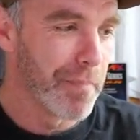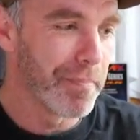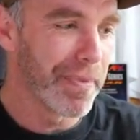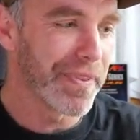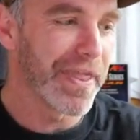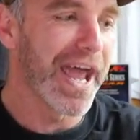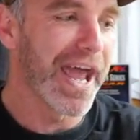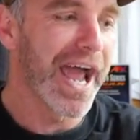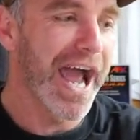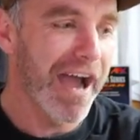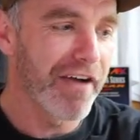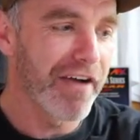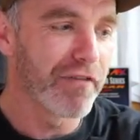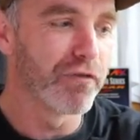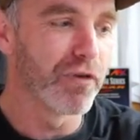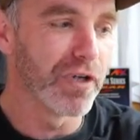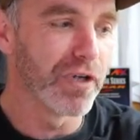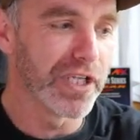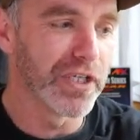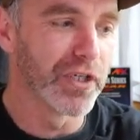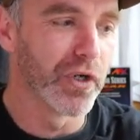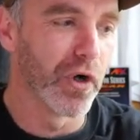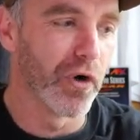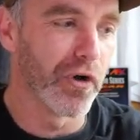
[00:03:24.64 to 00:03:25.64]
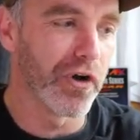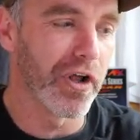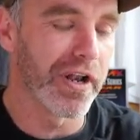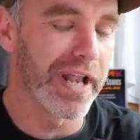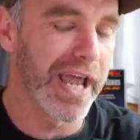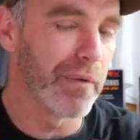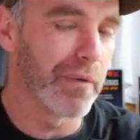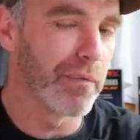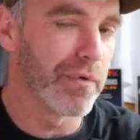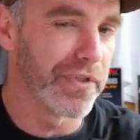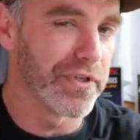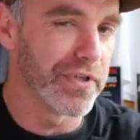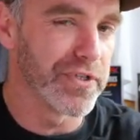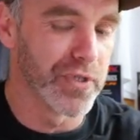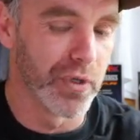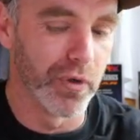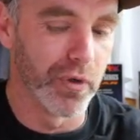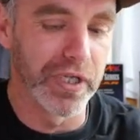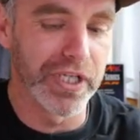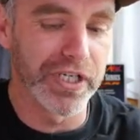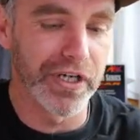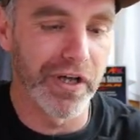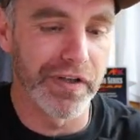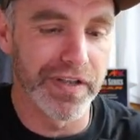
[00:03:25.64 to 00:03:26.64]
but they have really gone on that with the
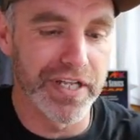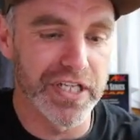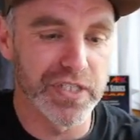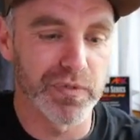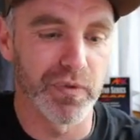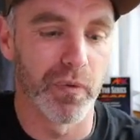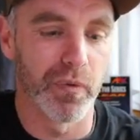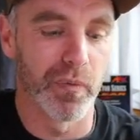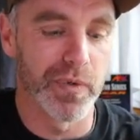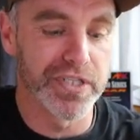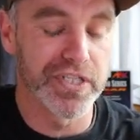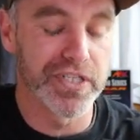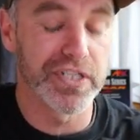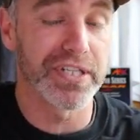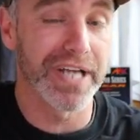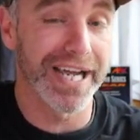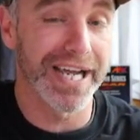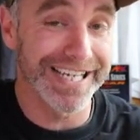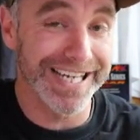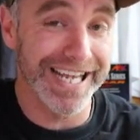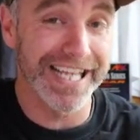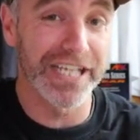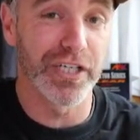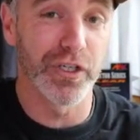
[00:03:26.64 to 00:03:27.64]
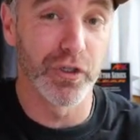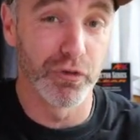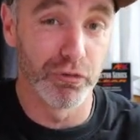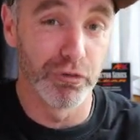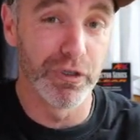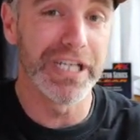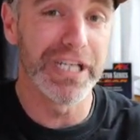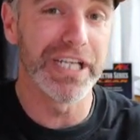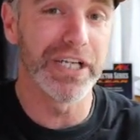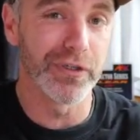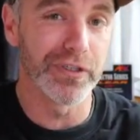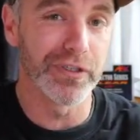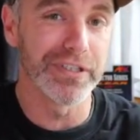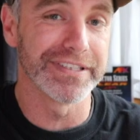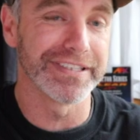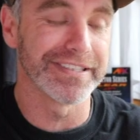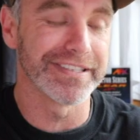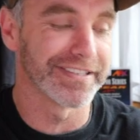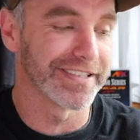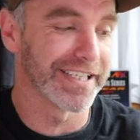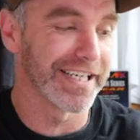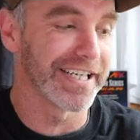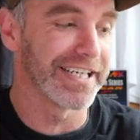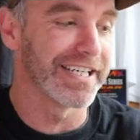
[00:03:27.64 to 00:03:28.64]
tooling on this one, which is again really good to
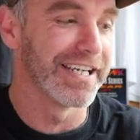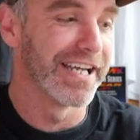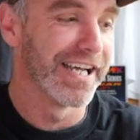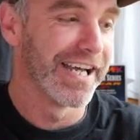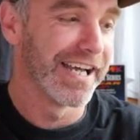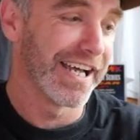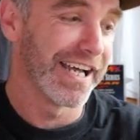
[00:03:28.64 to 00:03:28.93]
see.